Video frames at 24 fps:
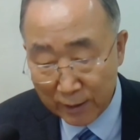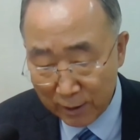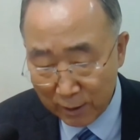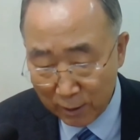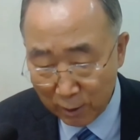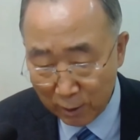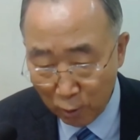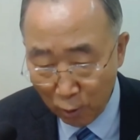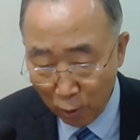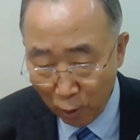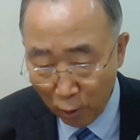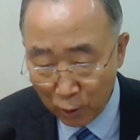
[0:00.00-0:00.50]

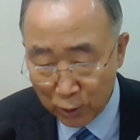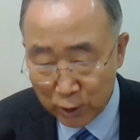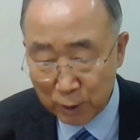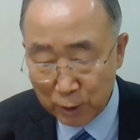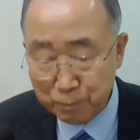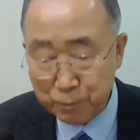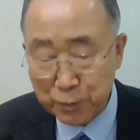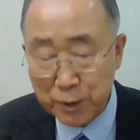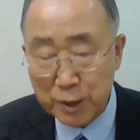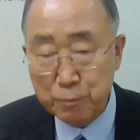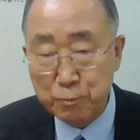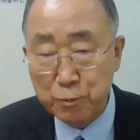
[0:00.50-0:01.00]
all the
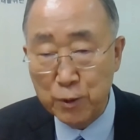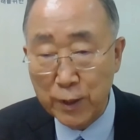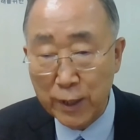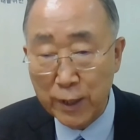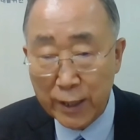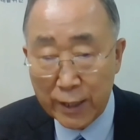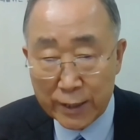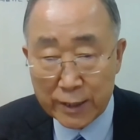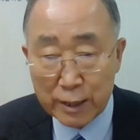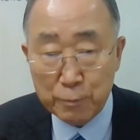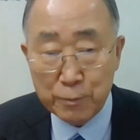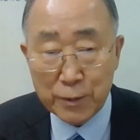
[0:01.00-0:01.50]
people,
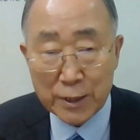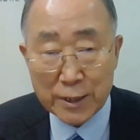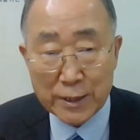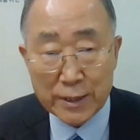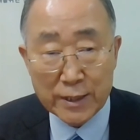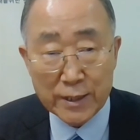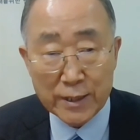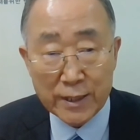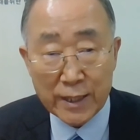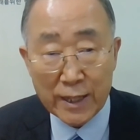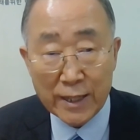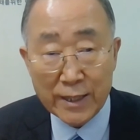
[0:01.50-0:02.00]

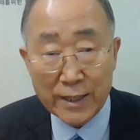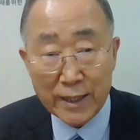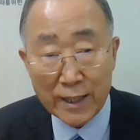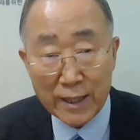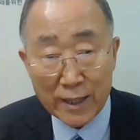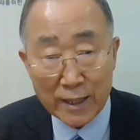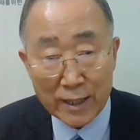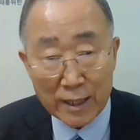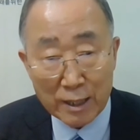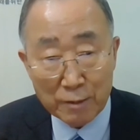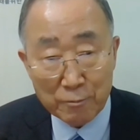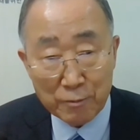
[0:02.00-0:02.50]
anybody can
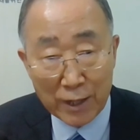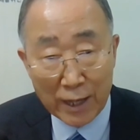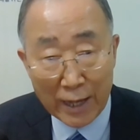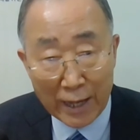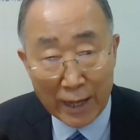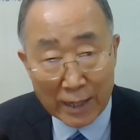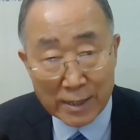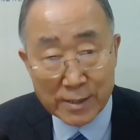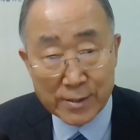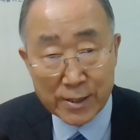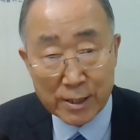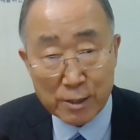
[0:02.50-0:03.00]
have
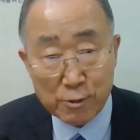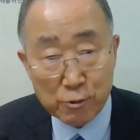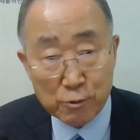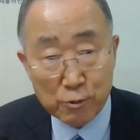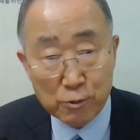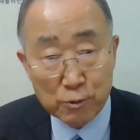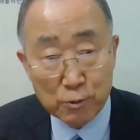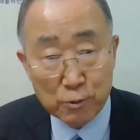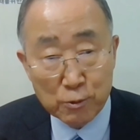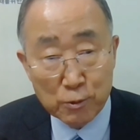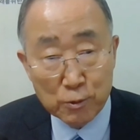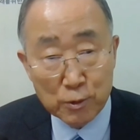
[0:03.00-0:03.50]
access
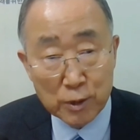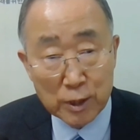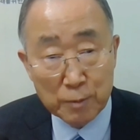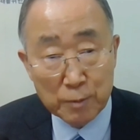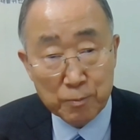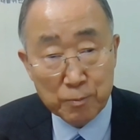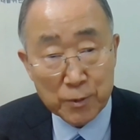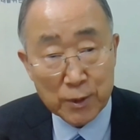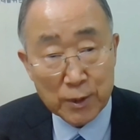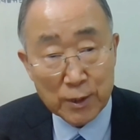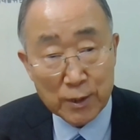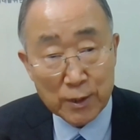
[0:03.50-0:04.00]
to
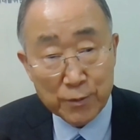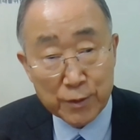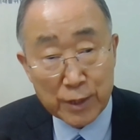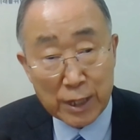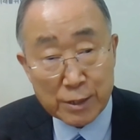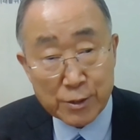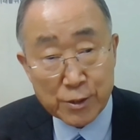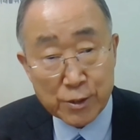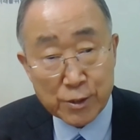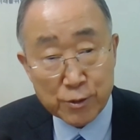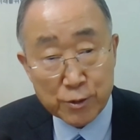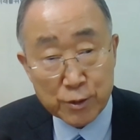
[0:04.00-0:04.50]

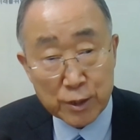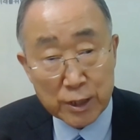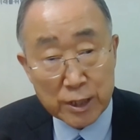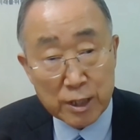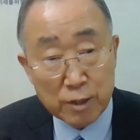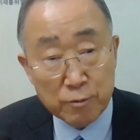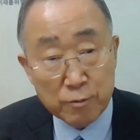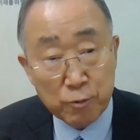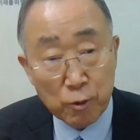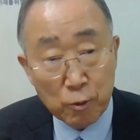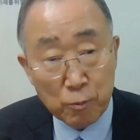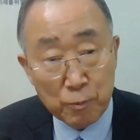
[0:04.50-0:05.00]
necessary
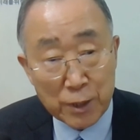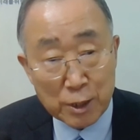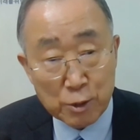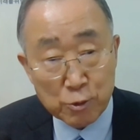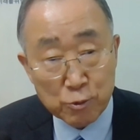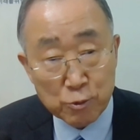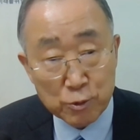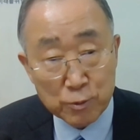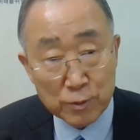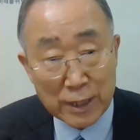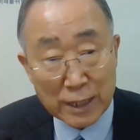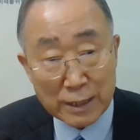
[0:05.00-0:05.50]

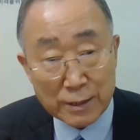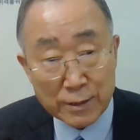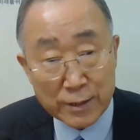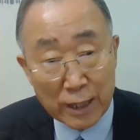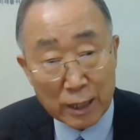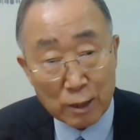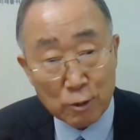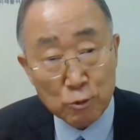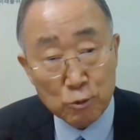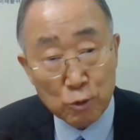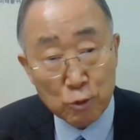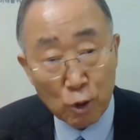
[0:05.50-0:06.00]
information and
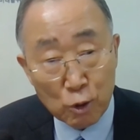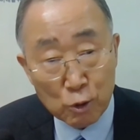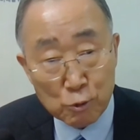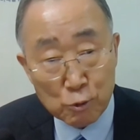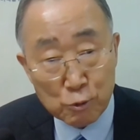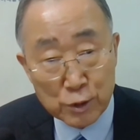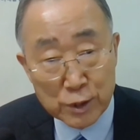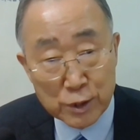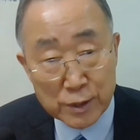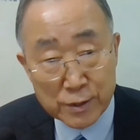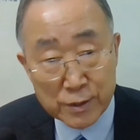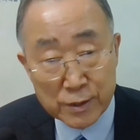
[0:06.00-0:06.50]

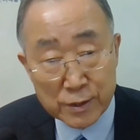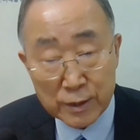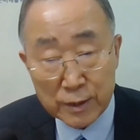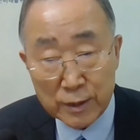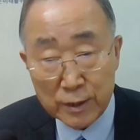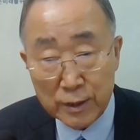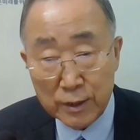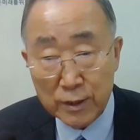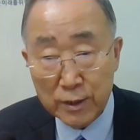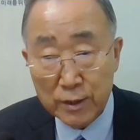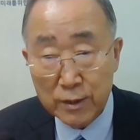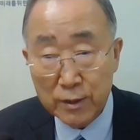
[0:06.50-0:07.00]
technologies,
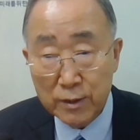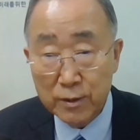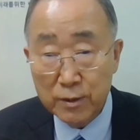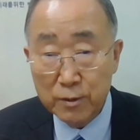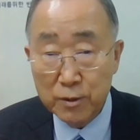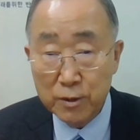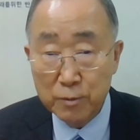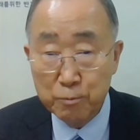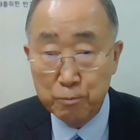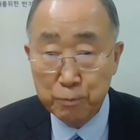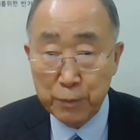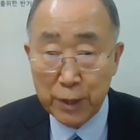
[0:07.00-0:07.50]

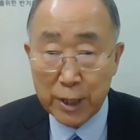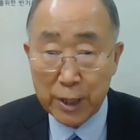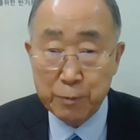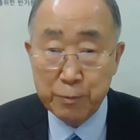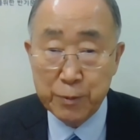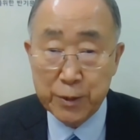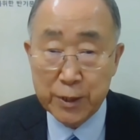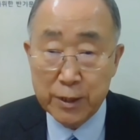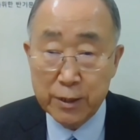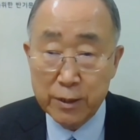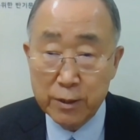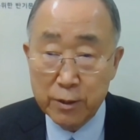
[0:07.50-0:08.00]
there may
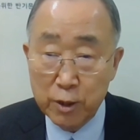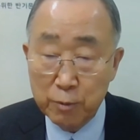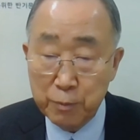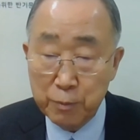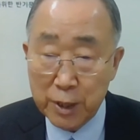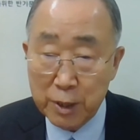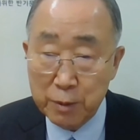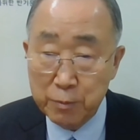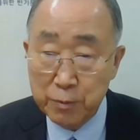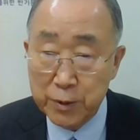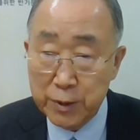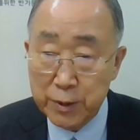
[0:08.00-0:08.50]

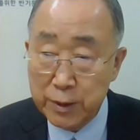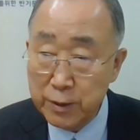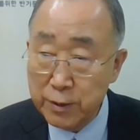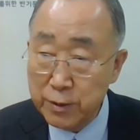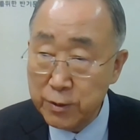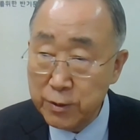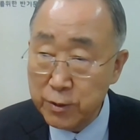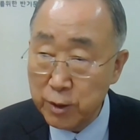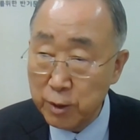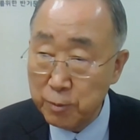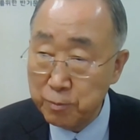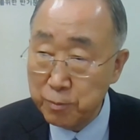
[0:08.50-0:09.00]
be
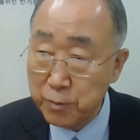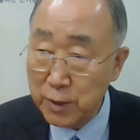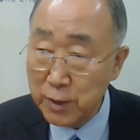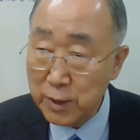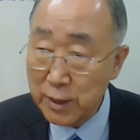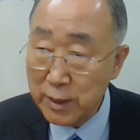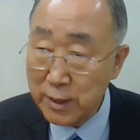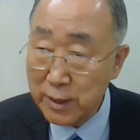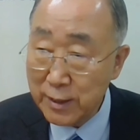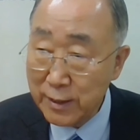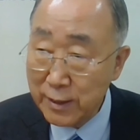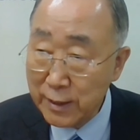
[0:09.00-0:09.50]
some
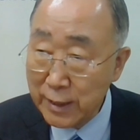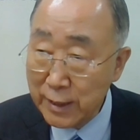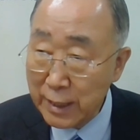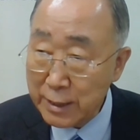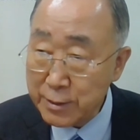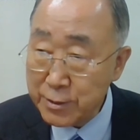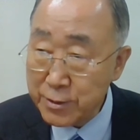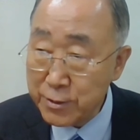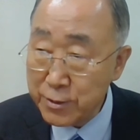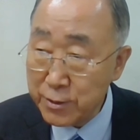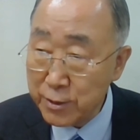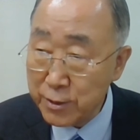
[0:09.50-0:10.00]

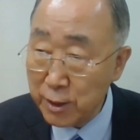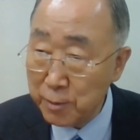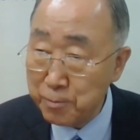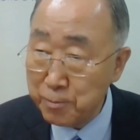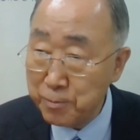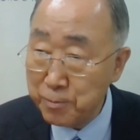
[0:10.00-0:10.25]
lesser